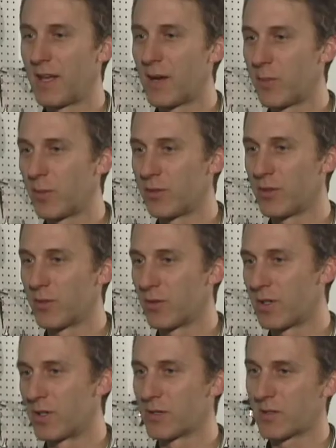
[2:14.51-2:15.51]
A lot of people don't
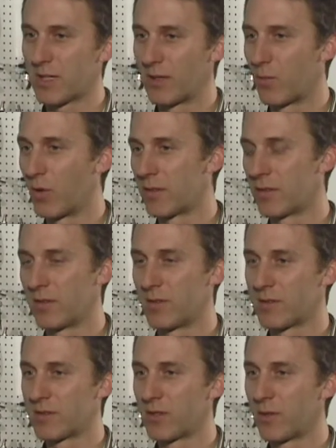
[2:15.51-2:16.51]
understand what
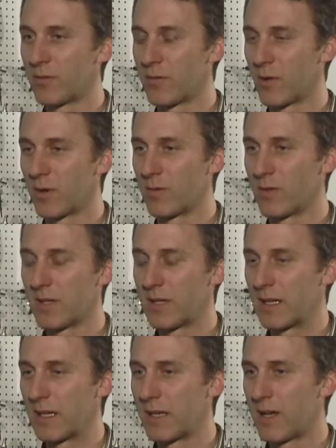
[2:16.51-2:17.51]
it's good for,
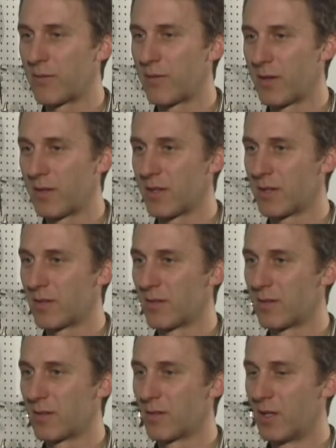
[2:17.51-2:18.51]
and I've found that
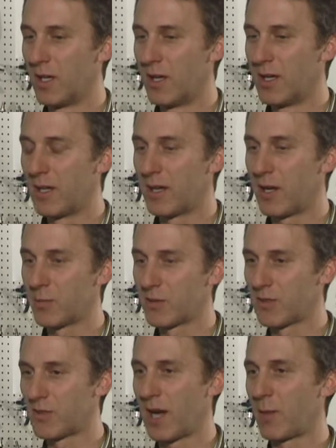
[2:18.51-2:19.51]
it helps
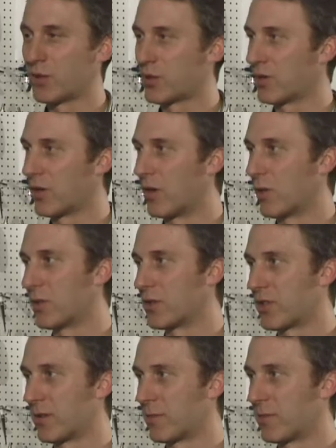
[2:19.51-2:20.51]
establish your
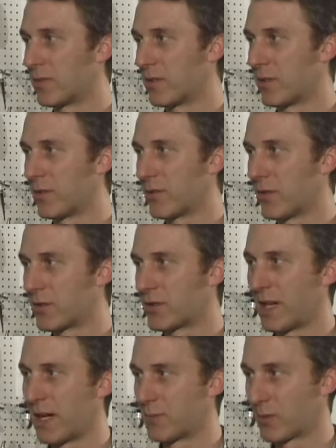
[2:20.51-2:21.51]
ownership, for those
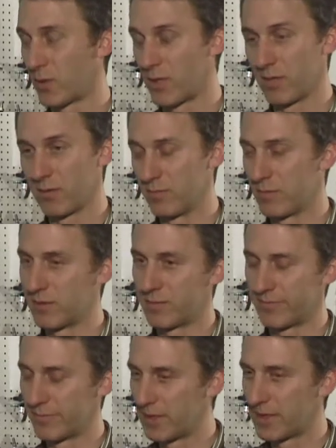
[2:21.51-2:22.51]
times where
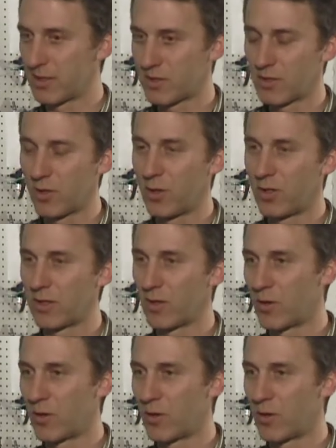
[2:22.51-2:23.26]
it gets stolen,